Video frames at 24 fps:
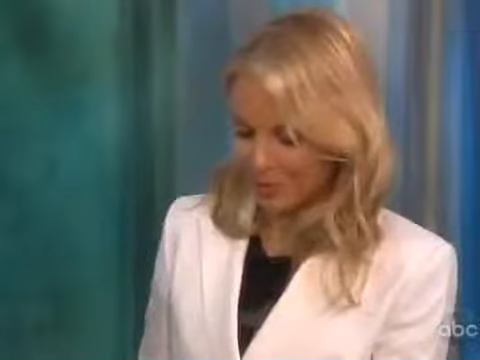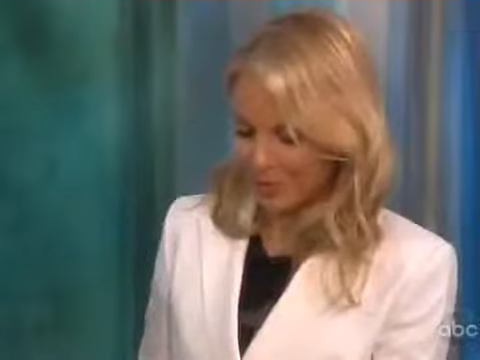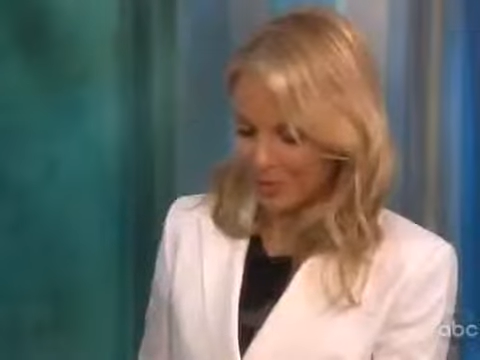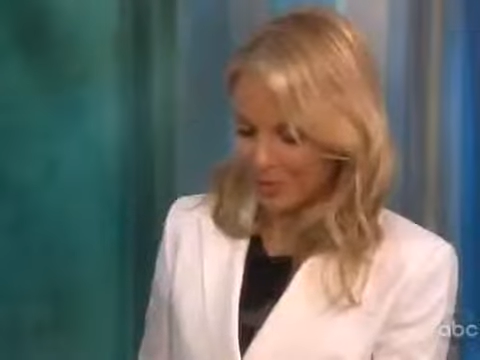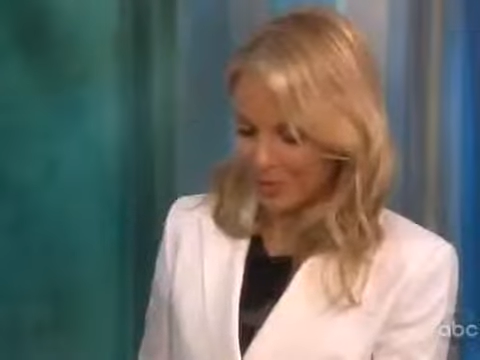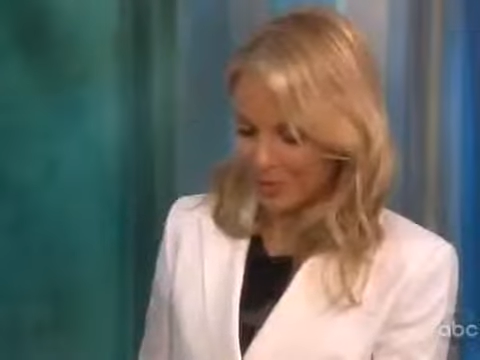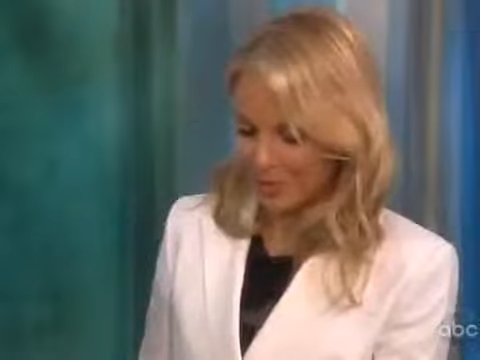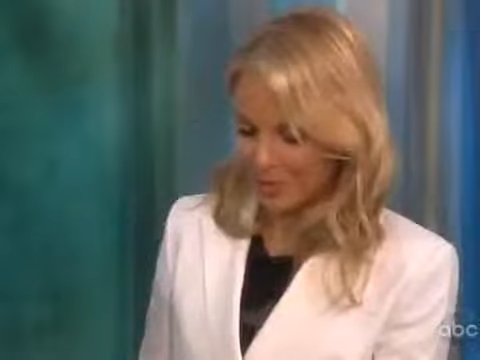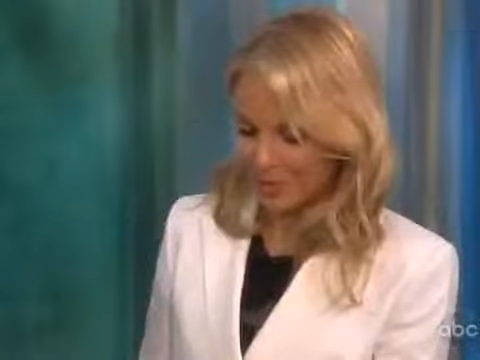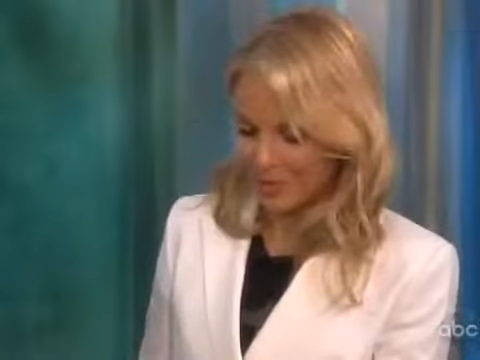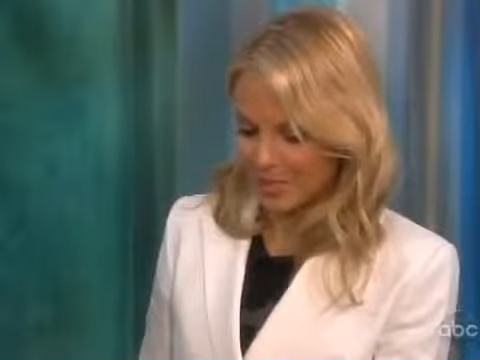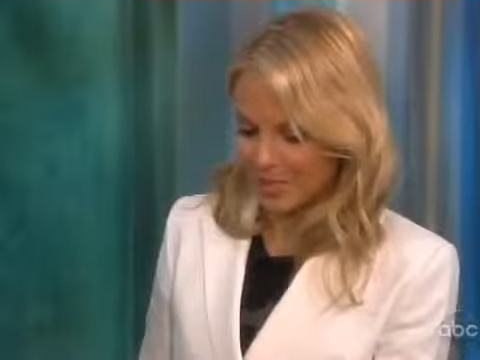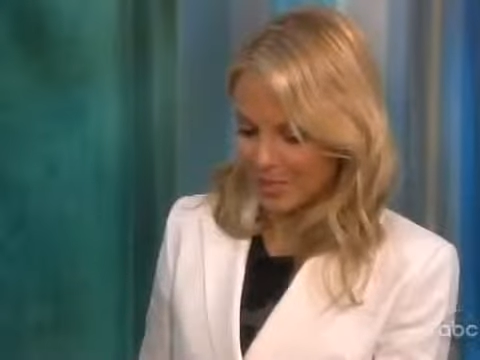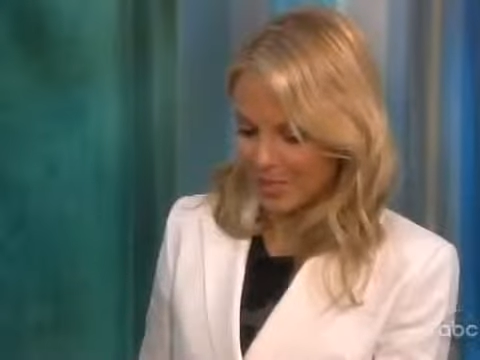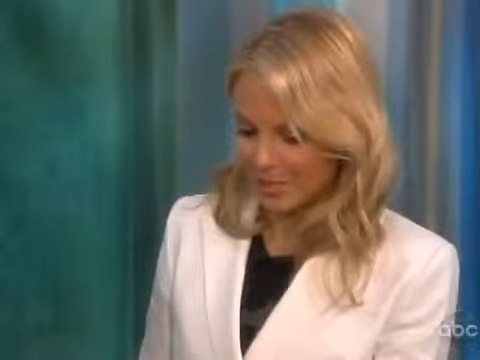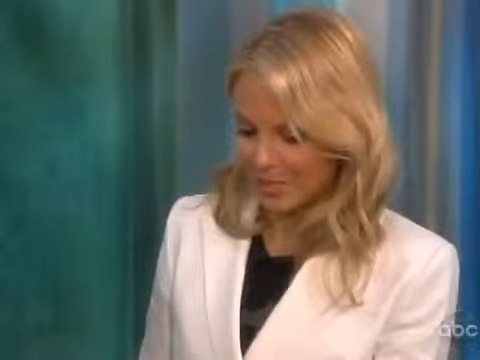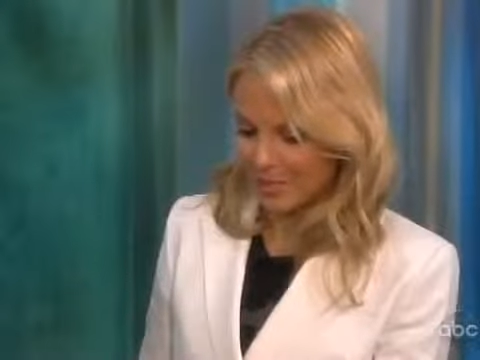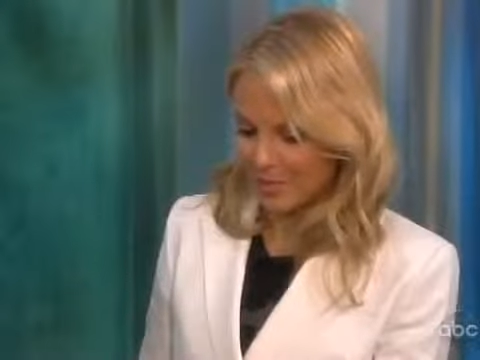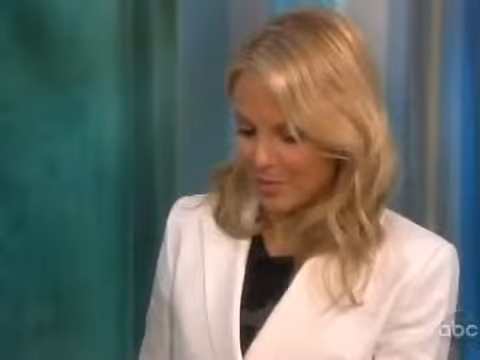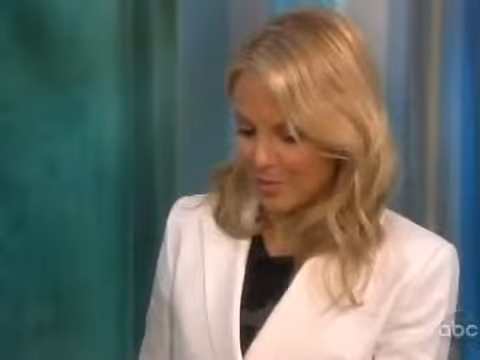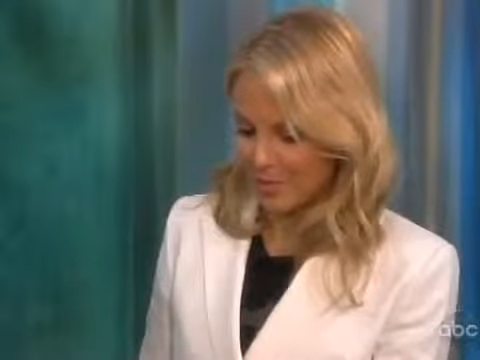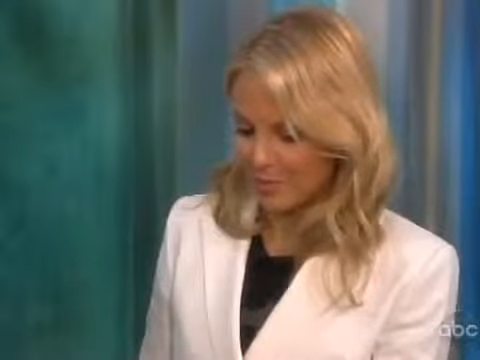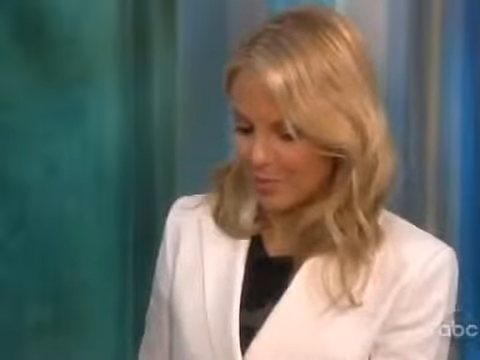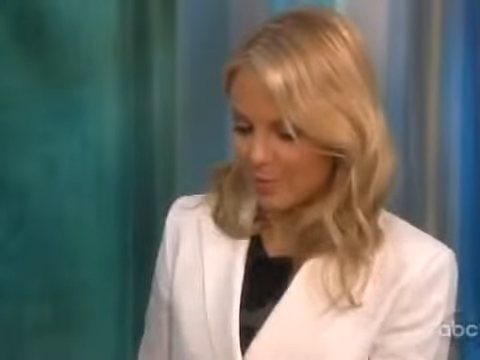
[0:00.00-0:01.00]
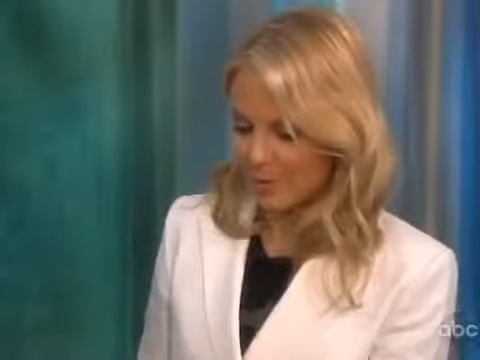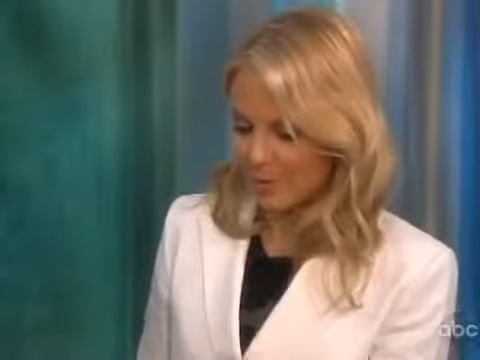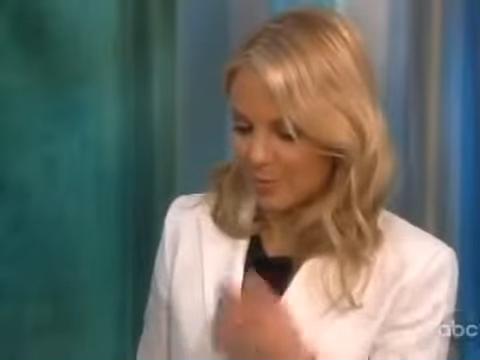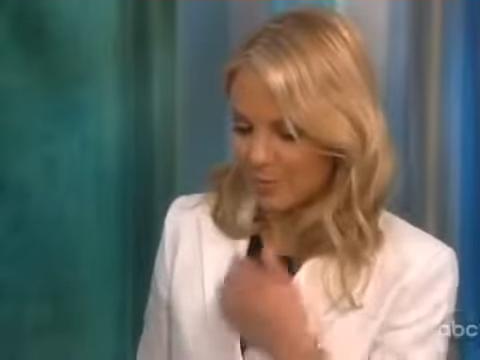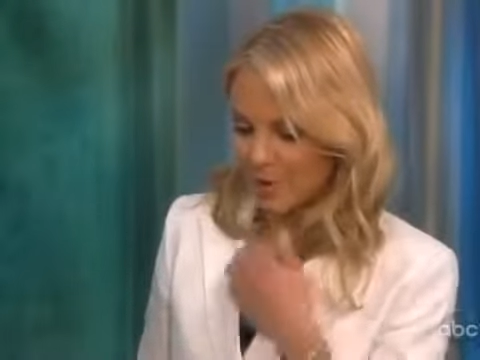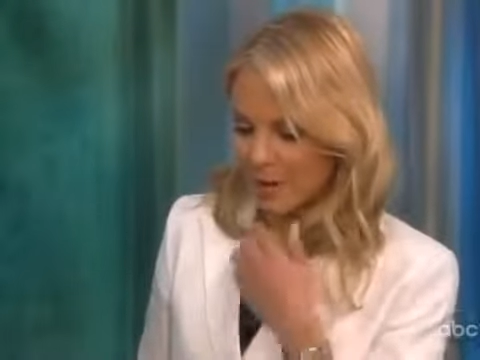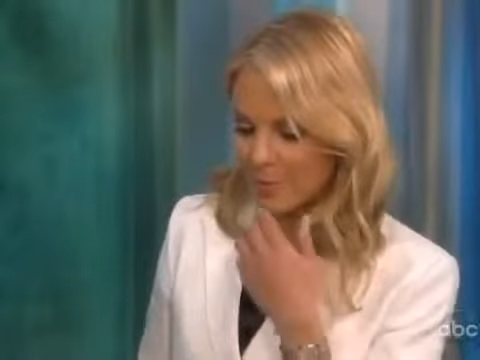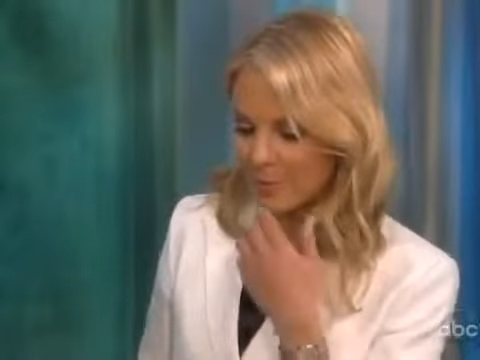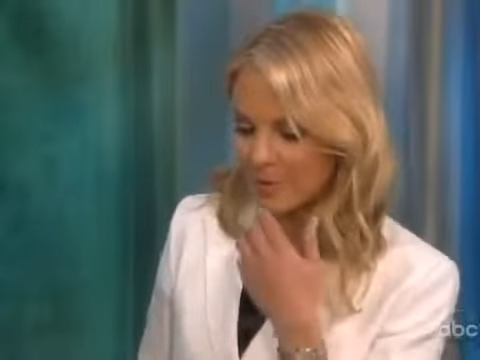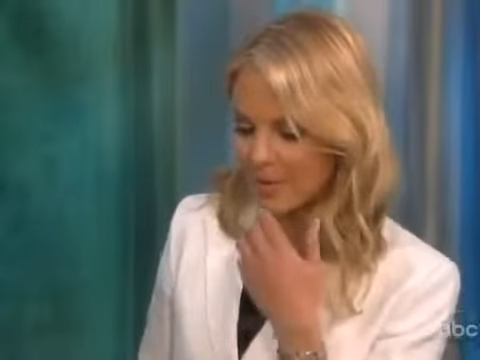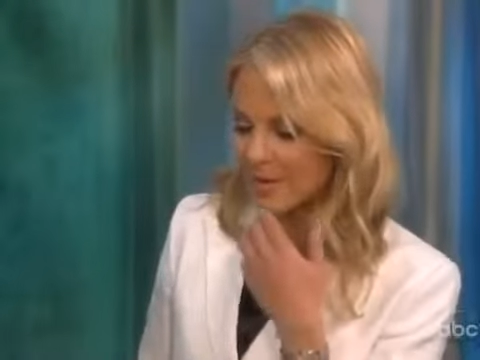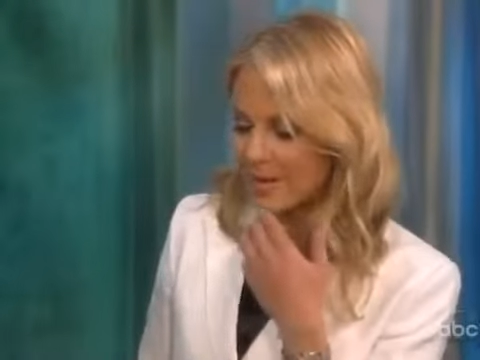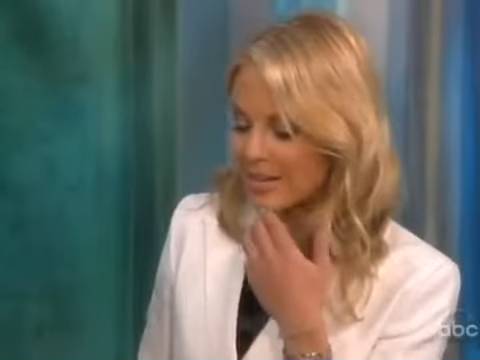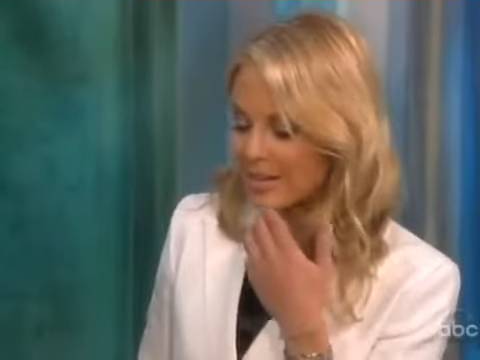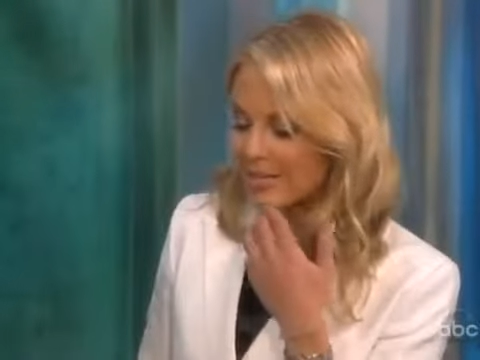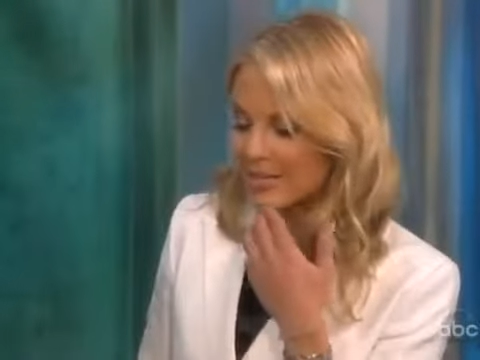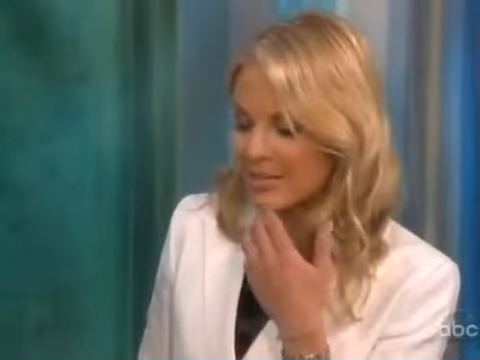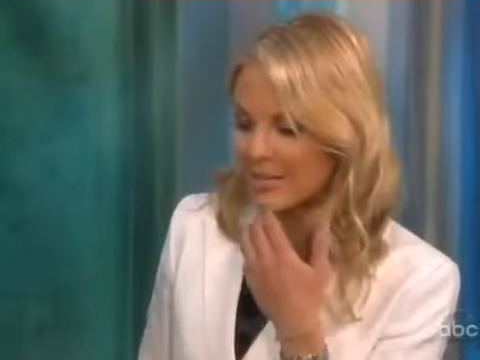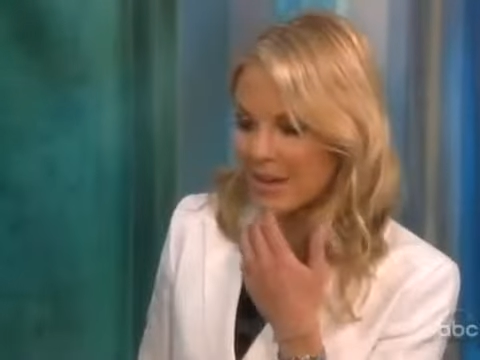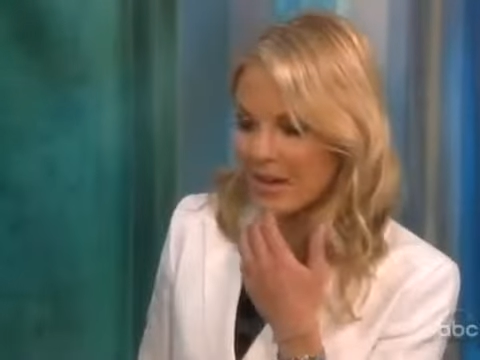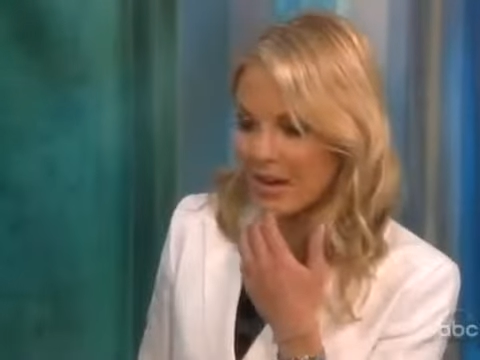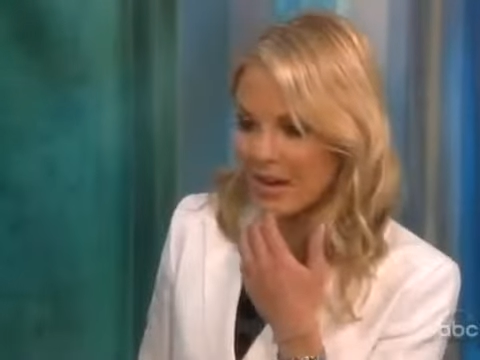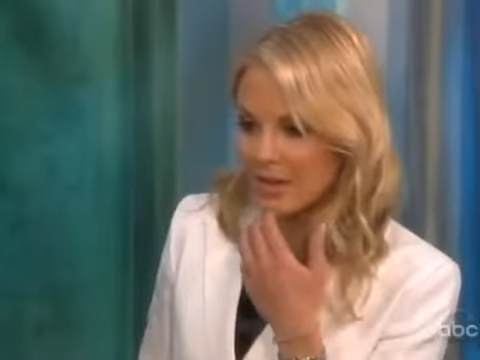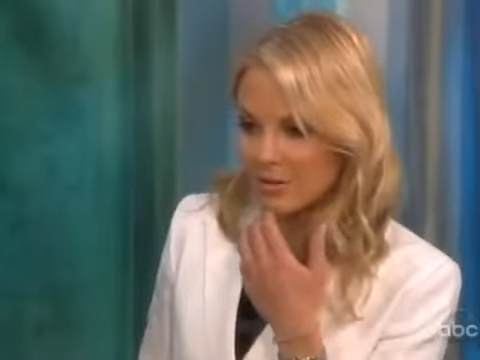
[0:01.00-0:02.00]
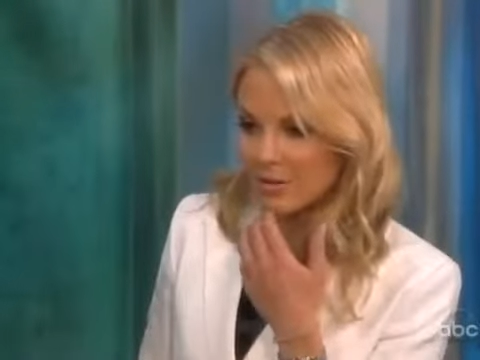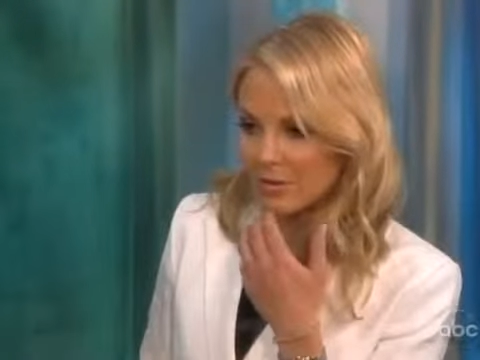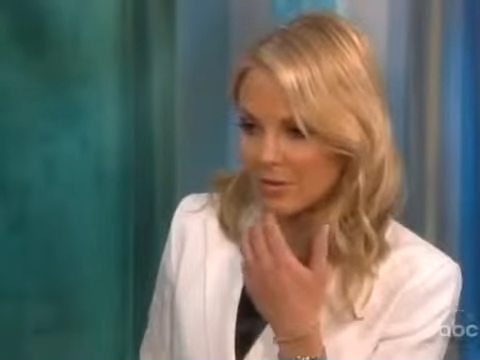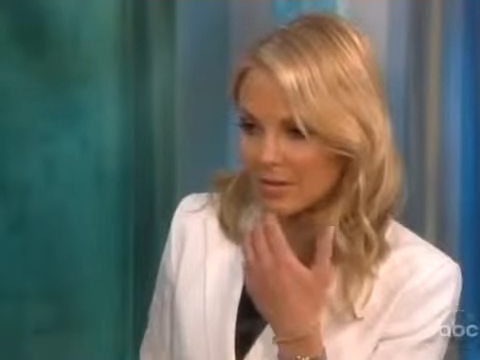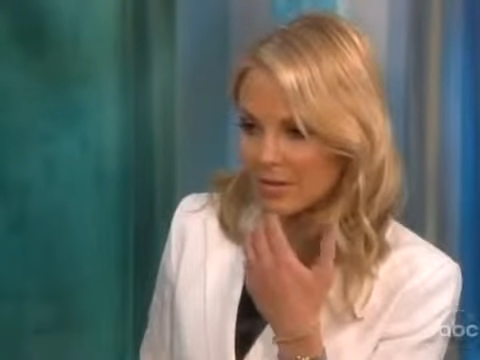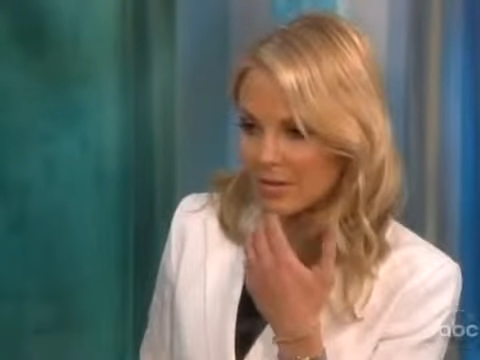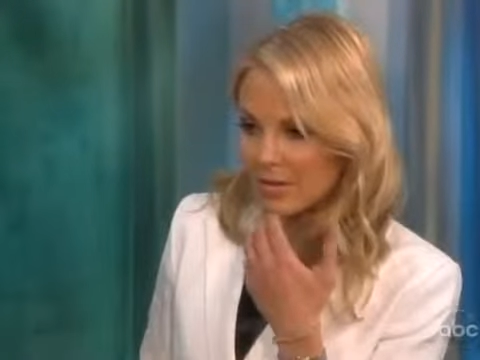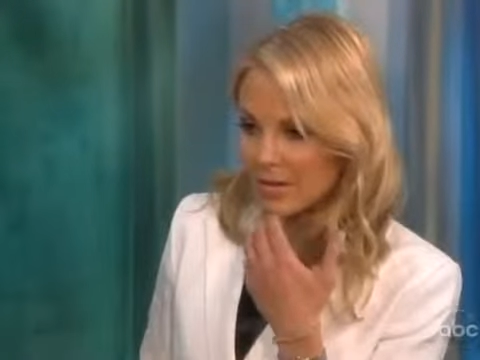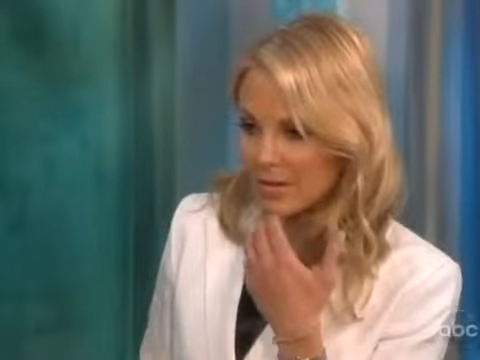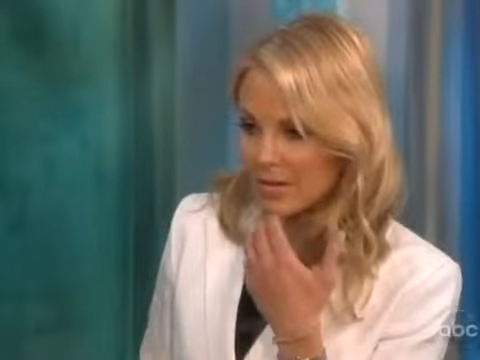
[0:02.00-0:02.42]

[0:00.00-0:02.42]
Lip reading: look forward to that. Governor Mitt Romney has announced